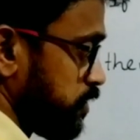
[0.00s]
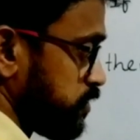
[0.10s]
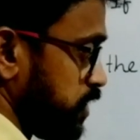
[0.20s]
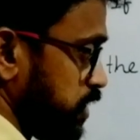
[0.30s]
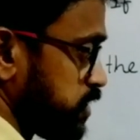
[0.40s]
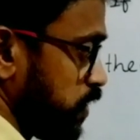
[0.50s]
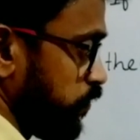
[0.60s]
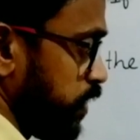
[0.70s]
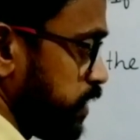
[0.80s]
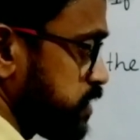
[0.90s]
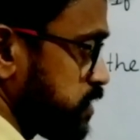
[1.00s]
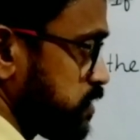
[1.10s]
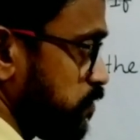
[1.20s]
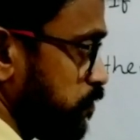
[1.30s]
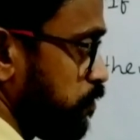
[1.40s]
g dash of
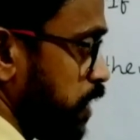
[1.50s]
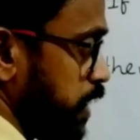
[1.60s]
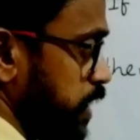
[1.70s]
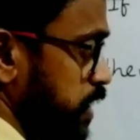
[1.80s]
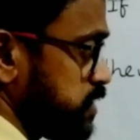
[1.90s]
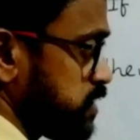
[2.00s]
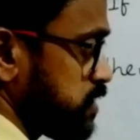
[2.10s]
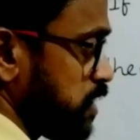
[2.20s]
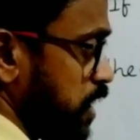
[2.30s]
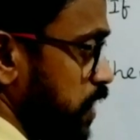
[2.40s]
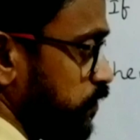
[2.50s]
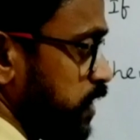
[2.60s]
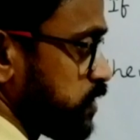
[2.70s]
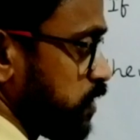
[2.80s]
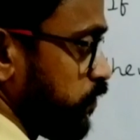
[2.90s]
x minus f
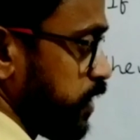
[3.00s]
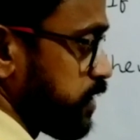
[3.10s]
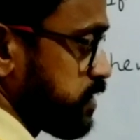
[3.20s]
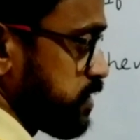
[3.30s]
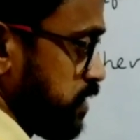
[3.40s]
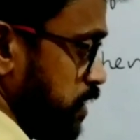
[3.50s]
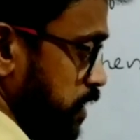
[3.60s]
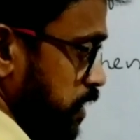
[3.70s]
dash of x